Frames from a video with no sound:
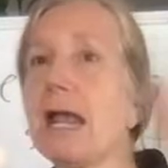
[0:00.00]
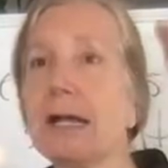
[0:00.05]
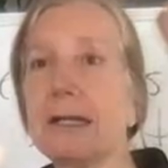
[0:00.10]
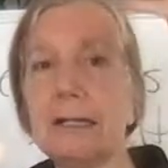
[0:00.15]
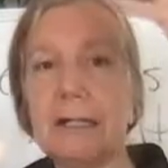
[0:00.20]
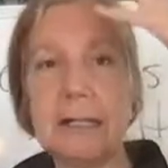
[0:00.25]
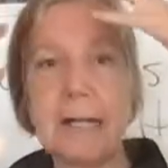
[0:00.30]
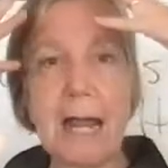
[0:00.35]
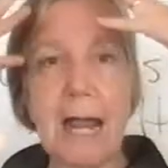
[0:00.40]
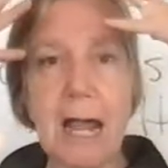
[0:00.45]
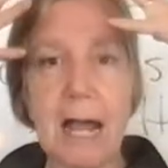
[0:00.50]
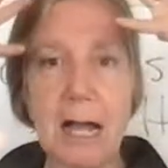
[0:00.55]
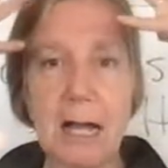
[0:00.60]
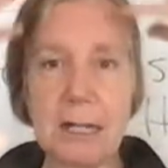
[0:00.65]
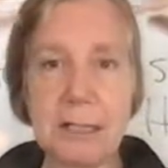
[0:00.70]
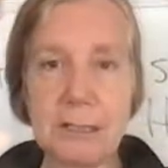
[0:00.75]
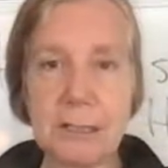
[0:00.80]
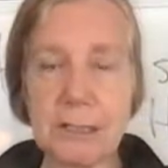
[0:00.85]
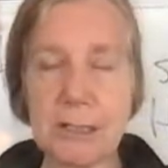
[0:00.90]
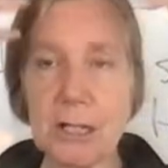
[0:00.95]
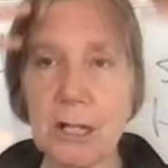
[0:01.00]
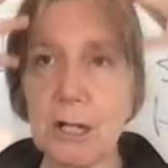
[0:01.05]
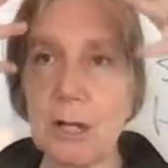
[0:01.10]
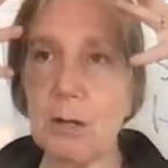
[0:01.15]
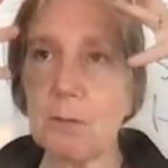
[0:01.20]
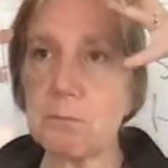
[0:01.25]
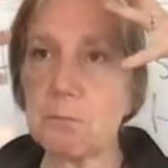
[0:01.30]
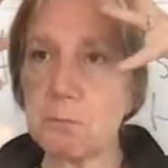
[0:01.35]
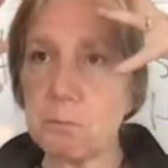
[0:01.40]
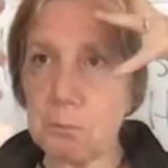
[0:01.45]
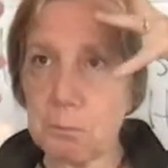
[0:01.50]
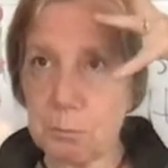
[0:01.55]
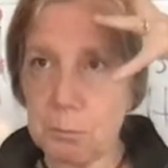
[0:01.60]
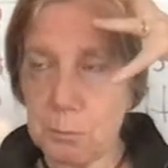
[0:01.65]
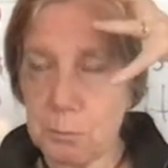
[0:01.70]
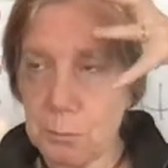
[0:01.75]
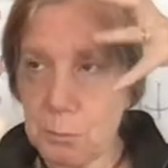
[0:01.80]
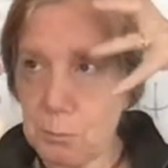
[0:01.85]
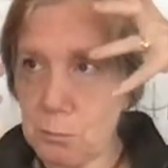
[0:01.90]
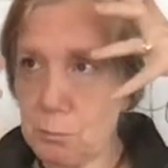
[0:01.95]
and it has
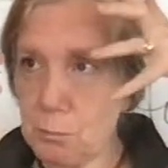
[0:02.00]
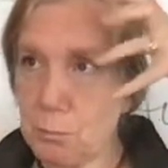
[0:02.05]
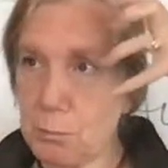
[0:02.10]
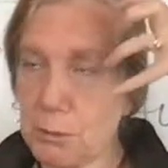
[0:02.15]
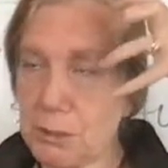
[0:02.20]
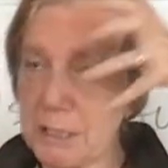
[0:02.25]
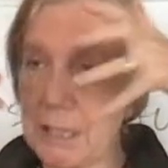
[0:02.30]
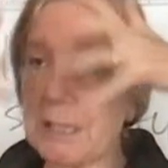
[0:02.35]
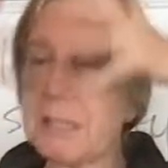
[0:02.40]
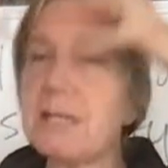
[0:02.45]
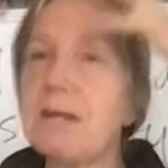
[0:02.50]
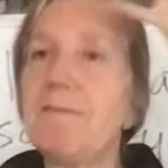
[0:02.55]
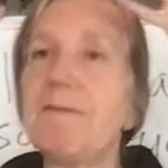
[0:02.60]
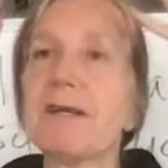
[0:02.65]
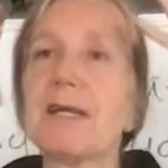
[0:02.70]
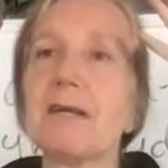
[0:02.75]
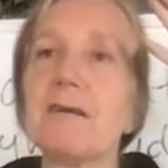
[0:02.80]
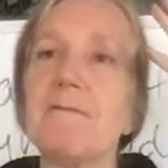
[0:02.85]
significant